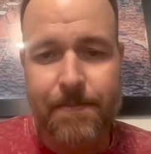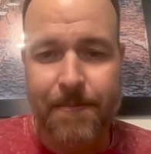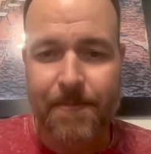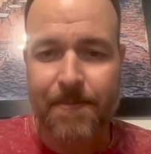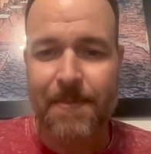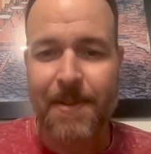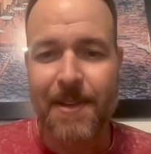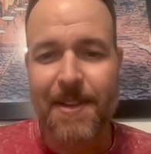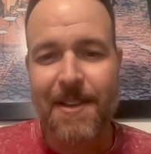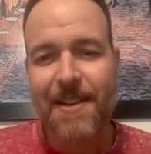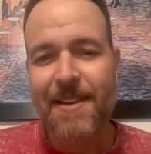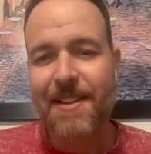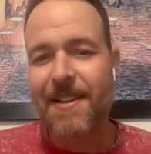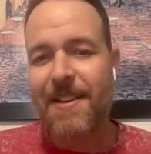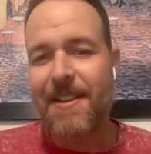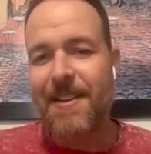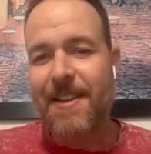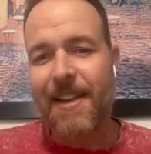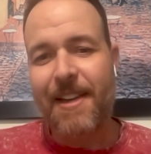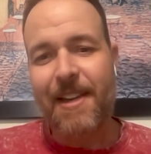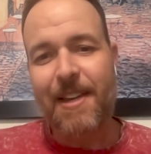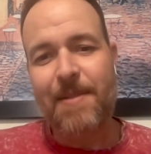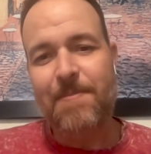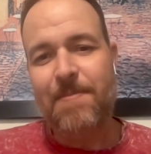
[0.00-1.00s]
Mm-hmm.
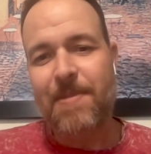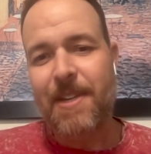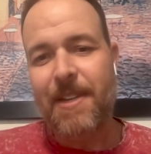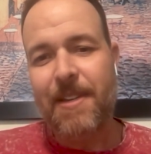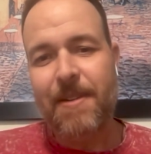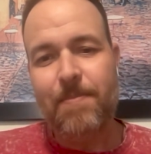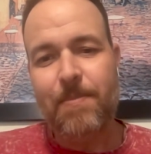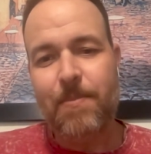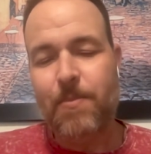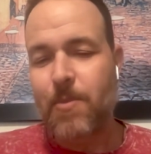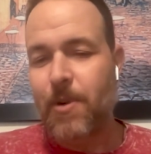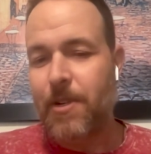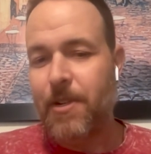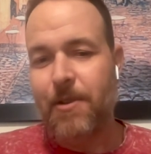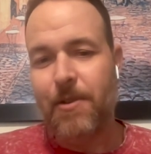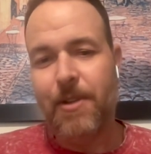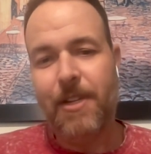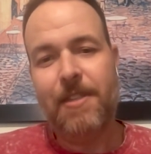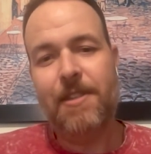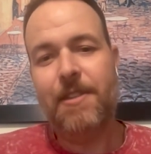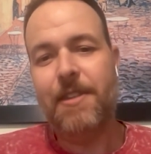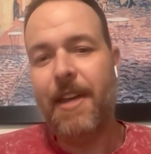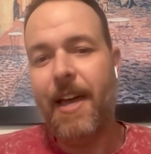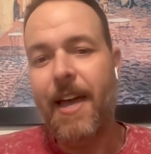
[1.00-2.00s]
It could be okay. when you
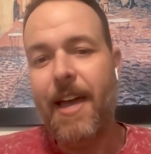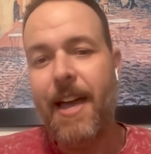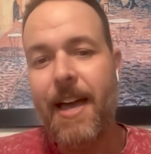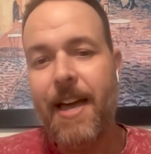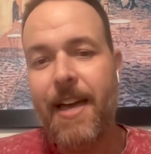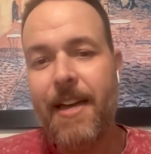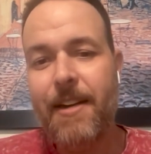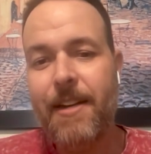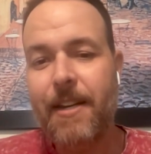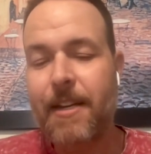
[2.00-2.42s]
get sad.